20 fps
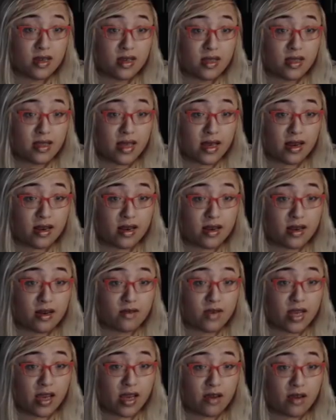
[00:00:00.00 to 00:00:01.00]
that
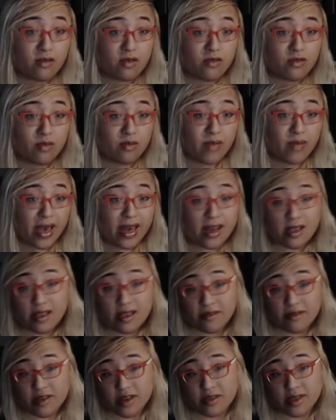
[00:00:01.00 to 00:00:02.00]
take
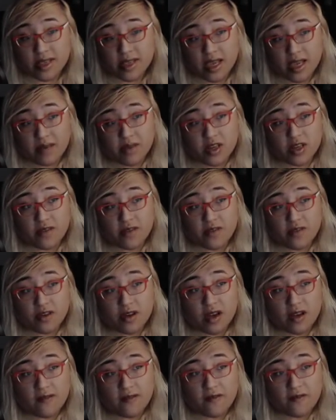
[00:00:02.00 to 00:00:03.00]
dramatically reduced damage if you're
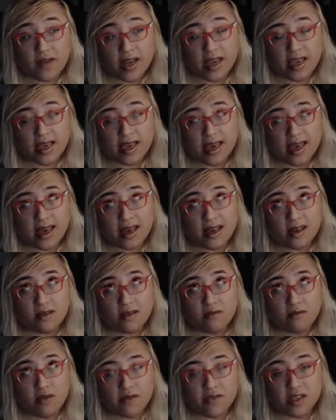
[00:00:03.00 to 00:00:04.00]
not fighting
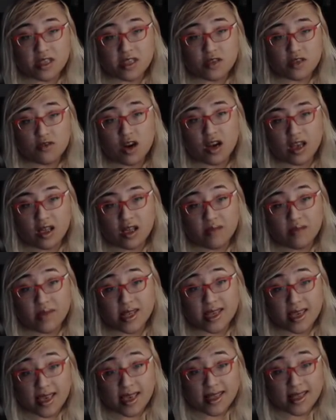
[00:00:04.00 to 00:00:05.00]
with the strong
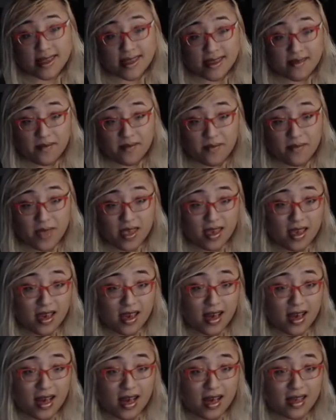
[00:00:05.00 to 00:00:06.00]
element against them.
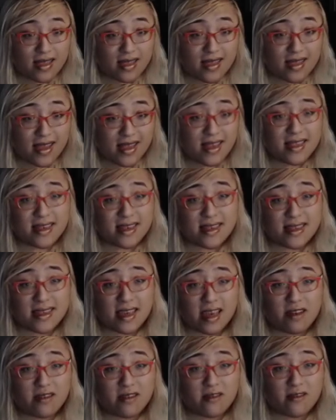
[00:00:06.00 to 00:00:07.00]
They did this to
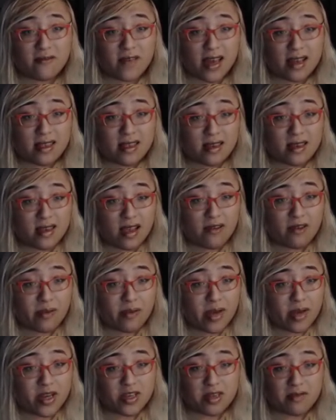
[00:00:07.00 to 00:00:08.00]
counter the fact that
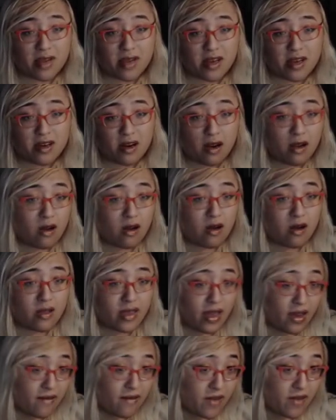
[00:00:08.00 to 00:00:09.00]
everybody just ran Dark all
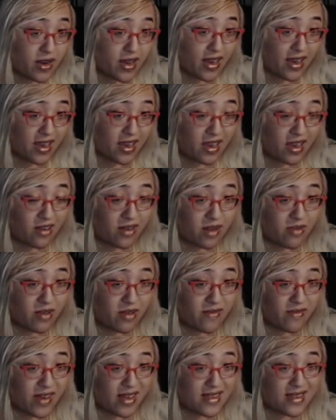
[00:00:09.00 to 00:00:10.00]
day every day in
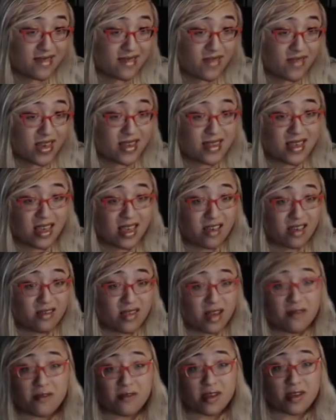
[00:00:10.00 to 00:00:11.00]
Granblue Fantasy because it killed
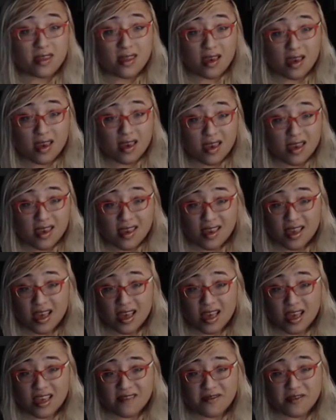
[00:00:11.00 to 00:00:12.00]
everything.
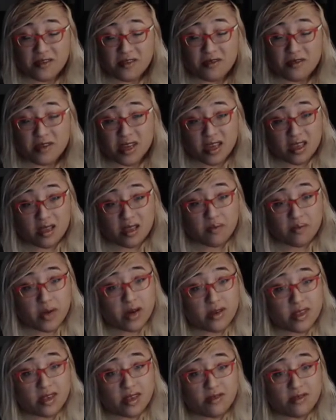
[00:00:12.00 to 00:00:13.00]
Even if you weren't getting the
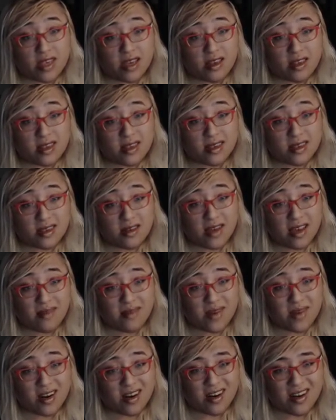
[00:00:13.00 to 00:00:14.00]
bonus, it was hitting so
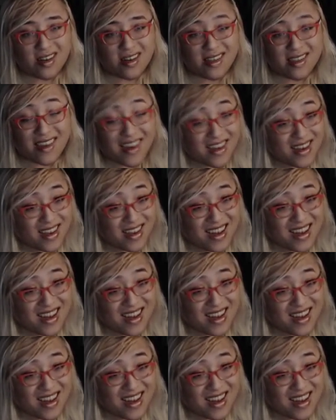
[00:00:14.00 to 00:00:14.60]
damn hard that